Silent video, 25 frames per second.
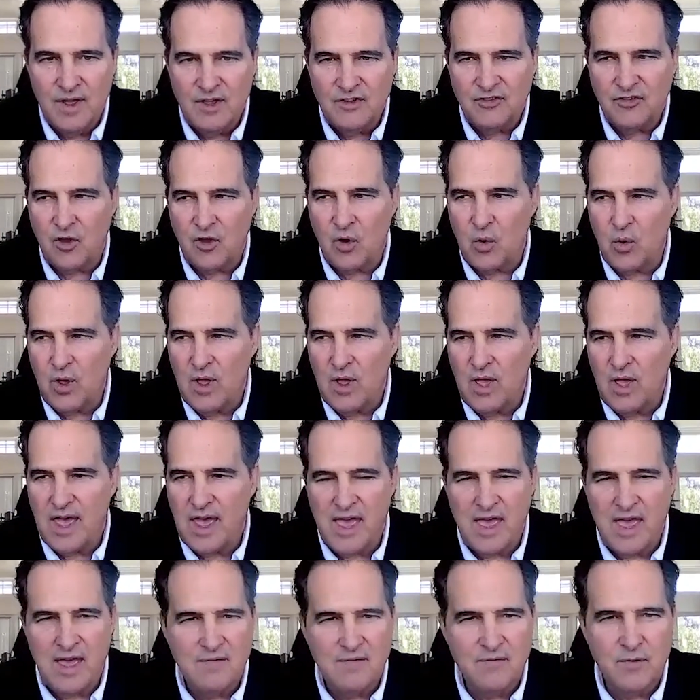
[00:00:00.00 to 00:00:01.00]
So
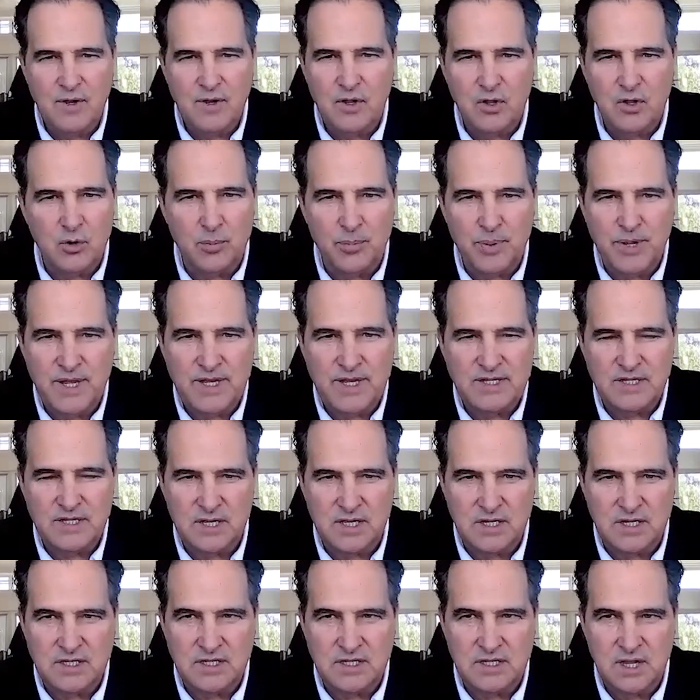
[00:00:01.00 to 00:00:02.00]
every little piece of
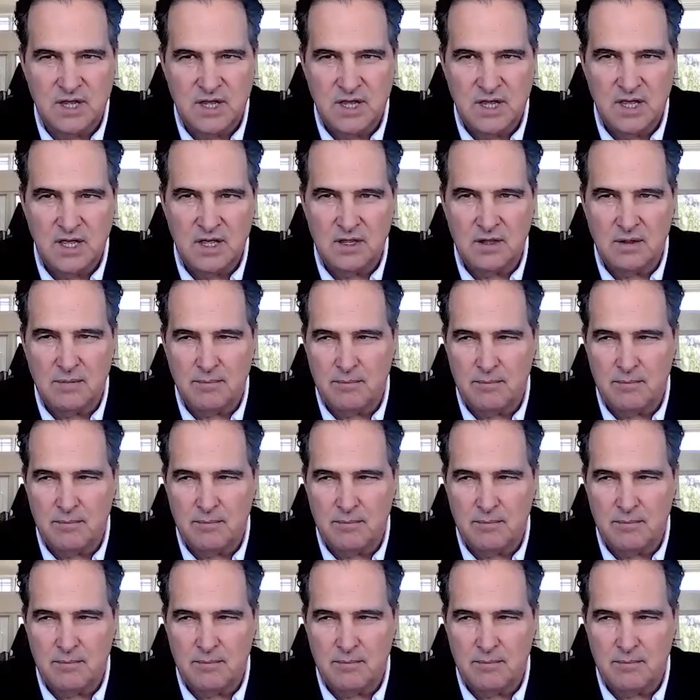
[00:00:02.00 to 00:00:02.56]
this uh,